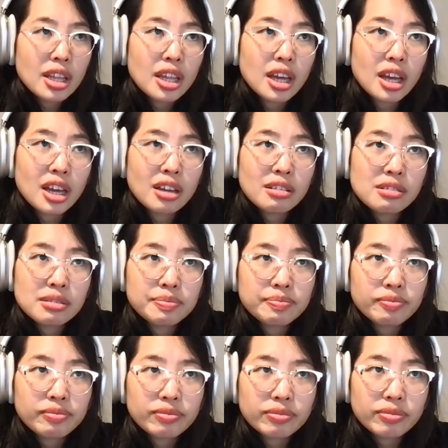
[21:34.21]
Uh,
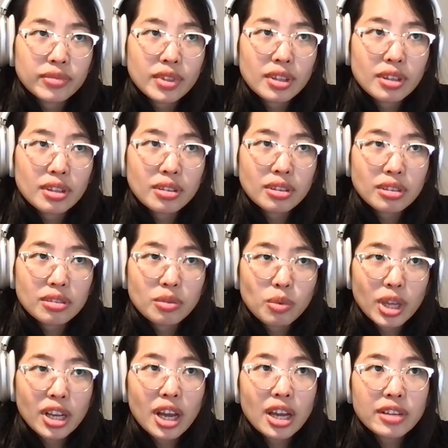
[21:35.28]

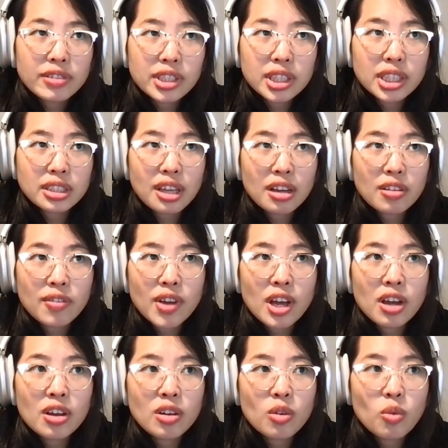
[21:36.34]
when I really thought
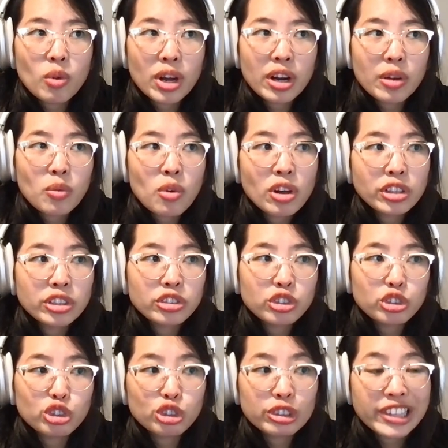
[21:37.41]
about what I wanted to
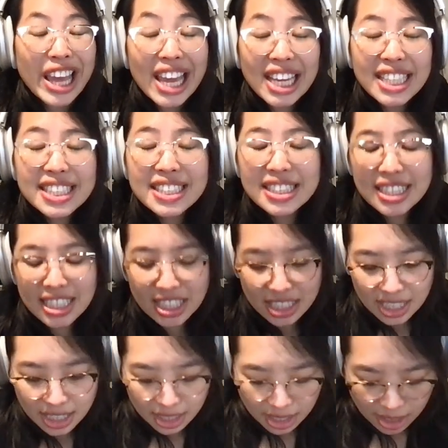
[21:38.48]
do next,
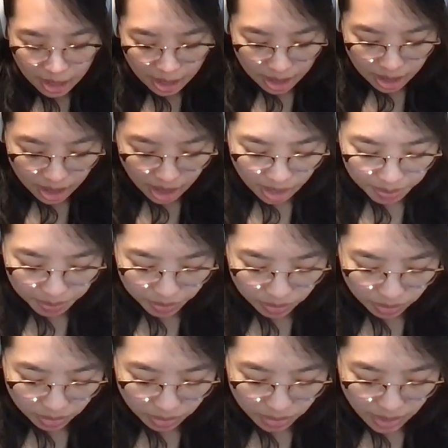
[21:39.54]
um,
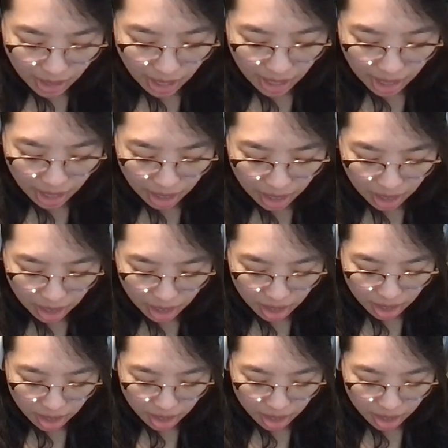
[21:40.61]
I